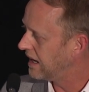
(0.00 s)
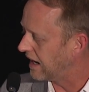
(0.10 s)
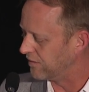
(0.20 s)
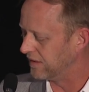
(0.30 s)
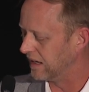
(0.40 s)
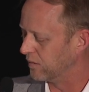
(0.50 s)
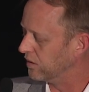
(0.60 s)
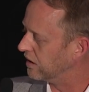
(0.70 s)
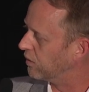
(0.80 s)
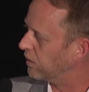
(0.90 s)
everything
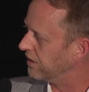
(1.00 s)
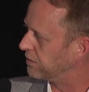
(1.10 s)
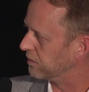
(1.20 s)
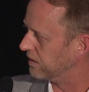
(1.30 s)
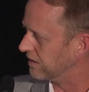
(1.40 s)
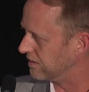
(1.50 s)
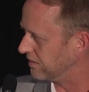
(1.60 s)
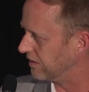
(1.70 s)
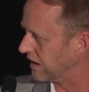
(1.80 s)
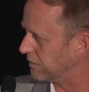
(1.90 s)
you know went through this
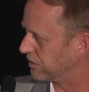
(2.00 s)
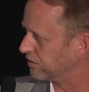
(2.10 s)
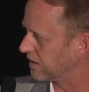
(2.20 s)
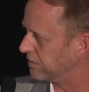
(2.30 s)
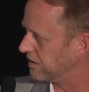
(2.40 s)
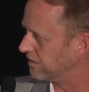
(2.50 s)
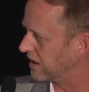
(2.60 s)
very prescriptive